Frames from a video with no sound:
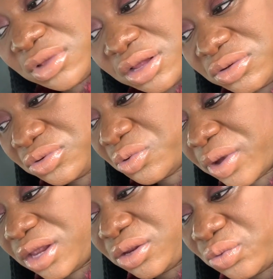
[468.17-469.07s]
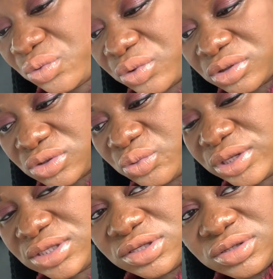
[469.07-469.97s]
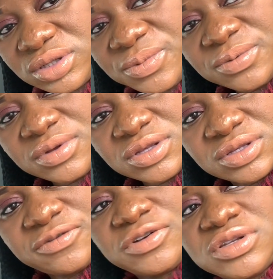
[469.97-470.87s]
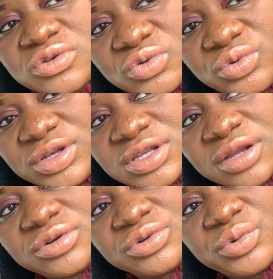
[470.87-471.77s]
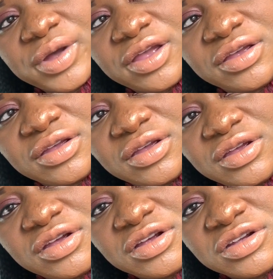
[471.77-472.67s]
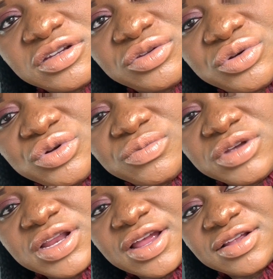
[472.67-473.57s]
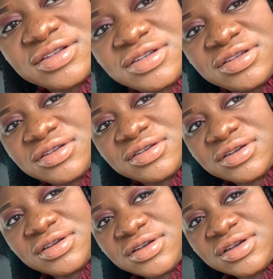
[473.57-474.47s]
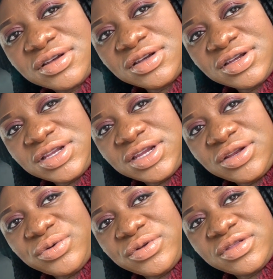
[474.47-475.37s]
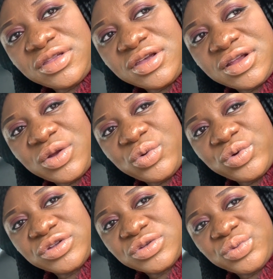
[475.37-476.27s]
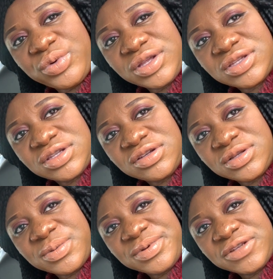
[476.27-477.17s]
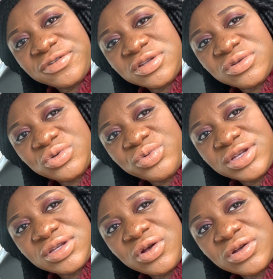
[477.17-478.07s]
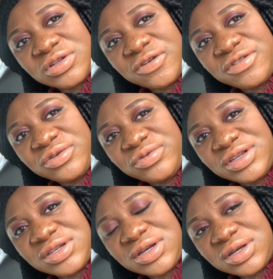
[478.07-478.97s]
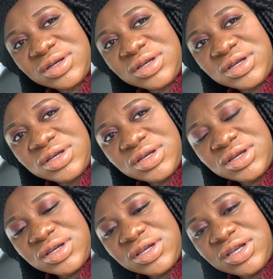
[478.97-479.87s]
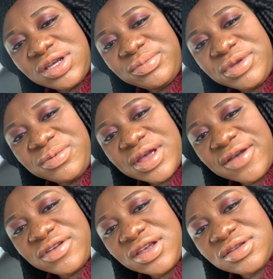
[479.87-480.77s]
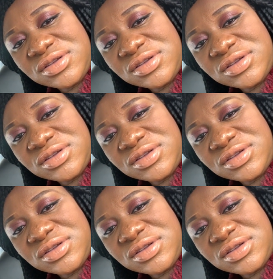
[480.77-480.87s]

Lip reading: I don't know why they won't want to wait till the baby is 42 weeks. I don't know why. She told me that they don't think they'll want to wait till the baby is 42 weeks because of the risk in maybe having a